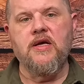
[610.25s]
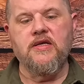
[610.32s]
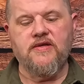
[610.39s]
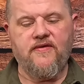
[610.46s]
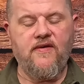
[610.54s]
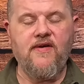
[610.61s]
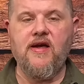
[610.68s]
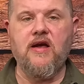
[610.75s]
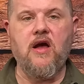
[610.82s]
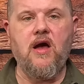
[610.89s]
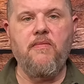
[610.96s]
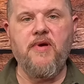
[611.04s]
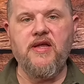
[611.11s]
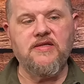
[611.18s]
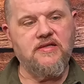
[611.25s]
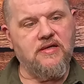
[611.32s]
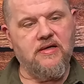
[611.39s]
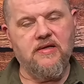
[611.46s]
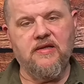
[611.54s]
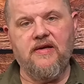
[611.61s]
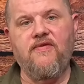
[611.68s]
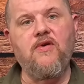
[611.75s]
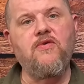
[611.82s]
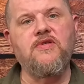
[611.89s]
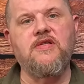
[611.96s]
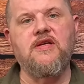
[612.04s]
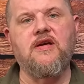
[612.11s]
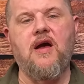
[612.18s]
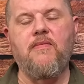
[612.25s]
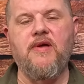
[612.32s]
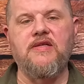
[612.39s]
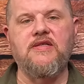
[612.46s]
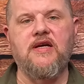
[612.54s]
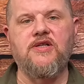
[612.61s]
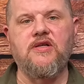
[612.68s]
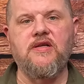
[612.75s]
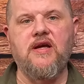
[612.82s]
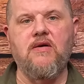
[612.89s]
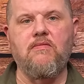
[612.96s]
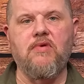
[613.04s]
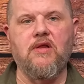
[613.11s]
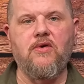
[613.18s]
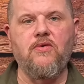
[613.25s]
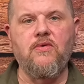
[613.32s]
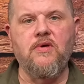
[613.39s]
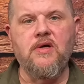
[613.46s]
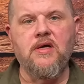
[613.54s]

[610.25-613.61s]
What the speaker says: So if you have any comments, leave those in the comment section down below.